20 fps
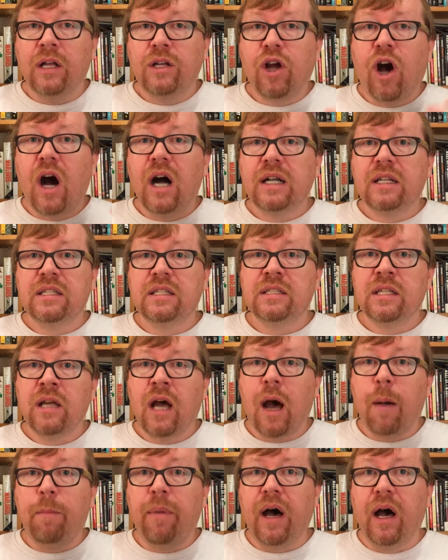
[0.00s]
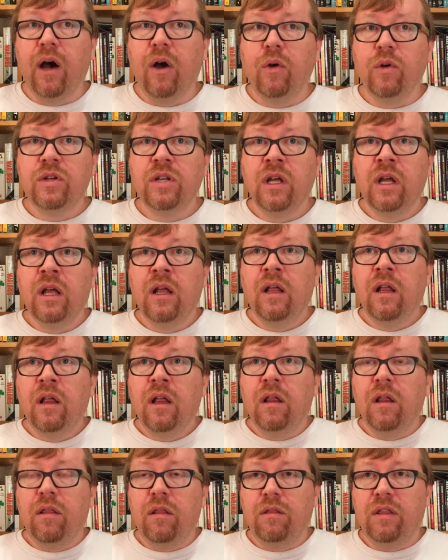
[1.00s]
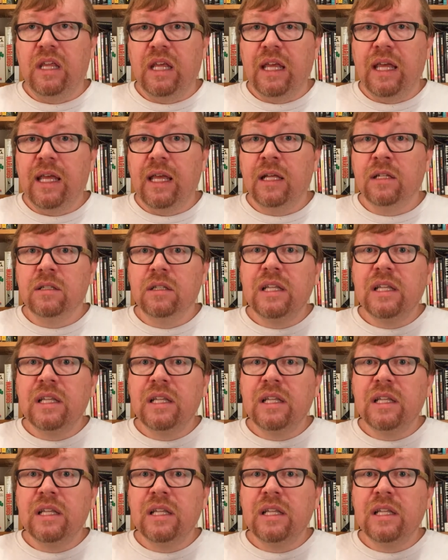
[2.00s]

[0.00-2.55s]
talks about the